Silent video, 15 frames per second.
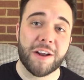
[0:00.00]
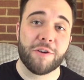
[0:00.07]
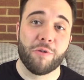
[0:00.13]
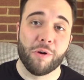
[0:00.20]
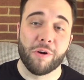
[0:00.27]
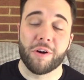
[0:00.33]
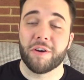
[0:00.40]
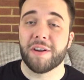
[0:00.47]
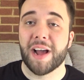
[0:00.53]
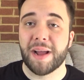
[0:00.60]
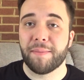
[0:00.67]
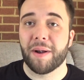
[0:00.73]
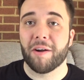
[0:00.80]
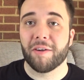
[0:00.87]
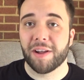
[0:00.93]
Krueger
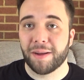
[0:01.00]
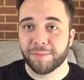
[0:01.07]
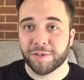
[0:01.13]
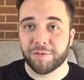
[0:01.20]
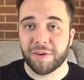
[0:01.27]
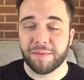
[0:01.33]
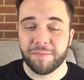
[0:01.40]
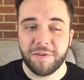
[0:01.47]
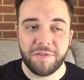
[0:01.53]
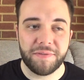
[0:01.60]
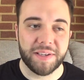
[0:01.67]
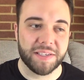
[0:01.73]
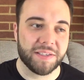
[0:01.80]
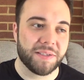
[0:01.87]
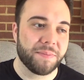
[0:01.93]
Nightmare on Elm Street
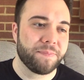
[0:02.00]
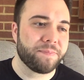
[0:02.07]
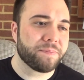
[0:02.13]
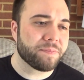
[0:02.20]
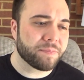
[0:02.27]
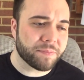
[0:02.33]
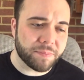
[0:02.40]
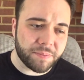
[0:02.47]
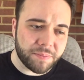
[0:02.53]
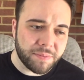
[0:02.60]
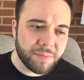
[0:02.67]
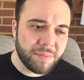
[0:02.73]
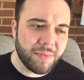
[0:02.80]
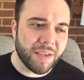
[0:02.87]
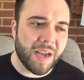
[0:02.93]
movies.
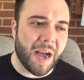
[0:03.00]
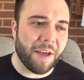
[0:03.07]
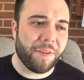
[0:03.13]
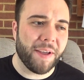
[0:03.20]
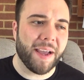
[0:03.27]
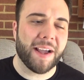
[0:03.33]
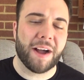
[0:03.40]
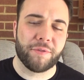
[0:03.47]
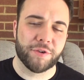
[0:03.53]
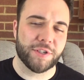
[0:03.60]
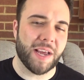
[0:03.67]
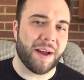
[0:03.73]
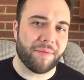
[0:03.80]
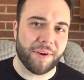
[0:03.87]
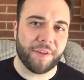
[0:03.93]
I think it
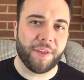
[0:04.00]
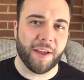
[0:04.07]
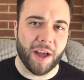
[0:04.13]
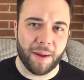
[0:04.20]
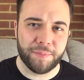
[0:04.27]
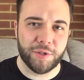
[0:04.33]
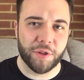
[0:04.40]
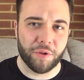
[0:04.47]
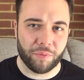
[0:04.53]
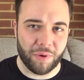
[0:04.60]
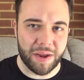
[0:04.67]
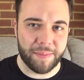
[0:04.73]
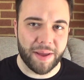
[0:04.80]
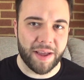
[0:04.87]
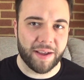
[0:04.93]
covers everything up to the
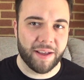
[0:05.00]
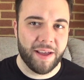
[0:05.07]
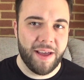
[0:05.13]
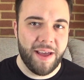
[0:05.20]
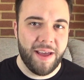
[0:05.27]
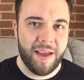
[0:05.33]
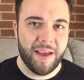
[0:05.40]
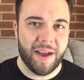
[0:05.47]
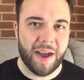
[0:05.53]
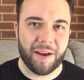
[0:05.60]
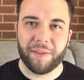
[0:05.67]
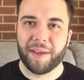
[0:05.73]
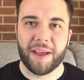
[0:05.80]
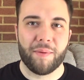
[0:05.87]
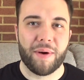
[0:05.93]
remake. I
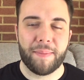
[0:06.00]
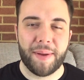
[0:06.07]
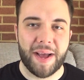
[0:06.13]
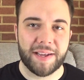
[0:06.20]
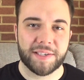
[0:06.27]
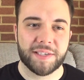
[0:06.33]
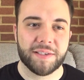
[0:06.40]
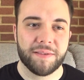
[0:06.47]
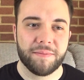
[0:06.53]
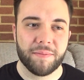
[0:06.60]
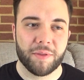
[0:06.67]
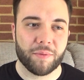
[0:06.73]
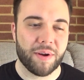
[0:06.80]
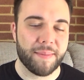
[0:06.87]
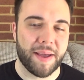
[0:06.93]
don't think it went past
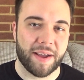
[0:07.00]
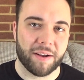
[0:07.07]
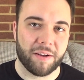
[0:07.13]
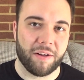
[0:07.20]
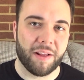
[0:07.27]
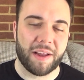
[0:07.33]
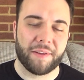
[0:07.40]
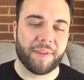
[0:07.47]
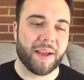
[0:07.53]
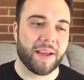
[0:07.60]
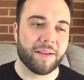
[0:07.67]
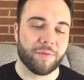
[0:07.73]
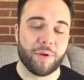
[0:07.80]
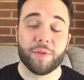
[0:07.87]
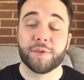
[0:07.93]
the remake at all.
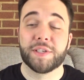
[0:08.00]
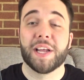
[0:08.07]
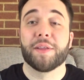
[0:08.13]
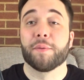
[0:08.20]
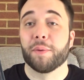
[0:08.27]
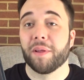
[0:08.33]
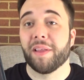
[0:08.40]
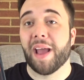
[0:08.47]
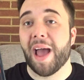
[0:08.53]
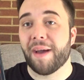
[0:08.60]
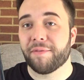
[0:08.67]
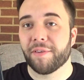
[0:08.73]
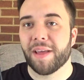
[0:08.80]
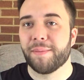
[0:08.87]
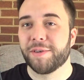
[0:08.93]
Well, there's nothing really
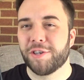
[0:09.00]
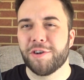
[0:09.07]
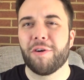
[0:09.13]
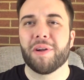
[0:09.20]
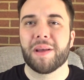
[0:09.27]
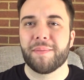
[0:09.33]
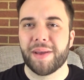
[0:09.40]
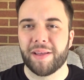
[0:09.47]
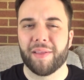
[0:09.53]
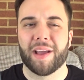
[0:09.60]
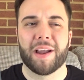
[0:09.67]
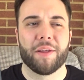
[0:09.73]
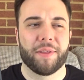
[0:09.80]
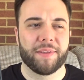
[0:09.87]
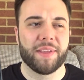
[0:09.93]
after that, but you know what I mean. Like,
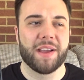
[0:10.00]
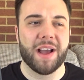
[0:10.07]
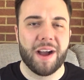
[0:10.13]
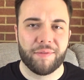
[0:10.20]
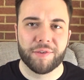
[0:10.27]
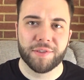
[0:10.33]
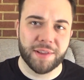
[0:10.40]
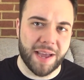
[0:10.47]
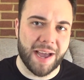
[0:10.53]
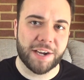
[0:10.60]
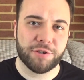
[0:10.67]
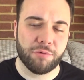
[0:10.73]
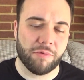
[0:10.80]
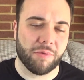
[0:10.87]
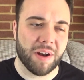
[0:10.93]
I don't think they covered the
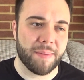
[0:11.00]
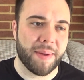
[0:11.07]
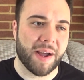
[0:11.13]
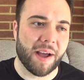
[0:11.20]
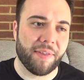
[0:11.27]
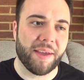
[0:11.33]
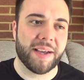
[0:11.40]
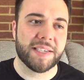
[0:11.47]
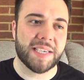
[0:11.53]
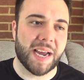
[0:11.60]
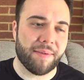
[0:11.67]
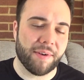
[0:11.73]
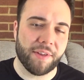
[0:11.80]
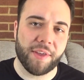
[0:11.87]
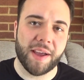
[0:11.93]
actual remake. I think it's
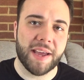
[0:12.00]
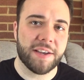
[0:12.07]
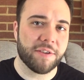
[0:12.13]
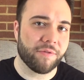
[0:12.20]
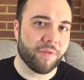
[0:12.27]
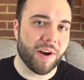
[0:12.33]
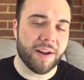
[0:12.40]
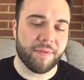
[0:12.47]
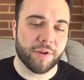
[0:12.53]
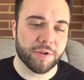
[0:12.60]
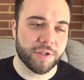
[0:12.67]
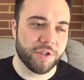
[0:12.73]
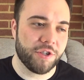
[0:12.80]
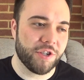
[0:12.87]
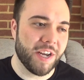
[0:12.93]
everything into Freddy
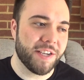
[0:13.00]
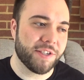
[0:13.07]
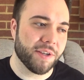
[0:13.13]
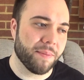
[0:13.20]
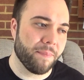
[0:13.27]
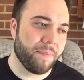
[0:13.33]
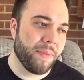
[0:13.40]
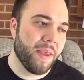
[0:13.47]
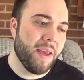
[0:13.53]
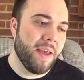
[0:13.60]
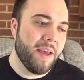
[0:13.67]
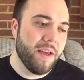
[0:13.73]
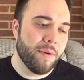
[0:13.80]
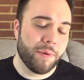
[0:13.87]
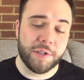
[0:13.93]
vs. Jason,
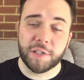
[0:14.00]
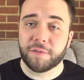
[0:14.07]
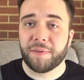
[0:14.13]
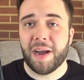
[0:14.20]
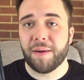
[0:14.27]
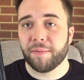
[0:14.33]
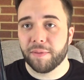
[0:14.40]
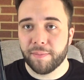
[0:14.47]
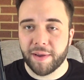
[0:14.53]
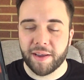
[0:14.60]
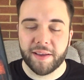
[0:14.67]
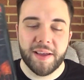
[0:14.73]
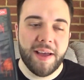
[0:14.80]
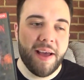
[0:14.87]
which is fine with me.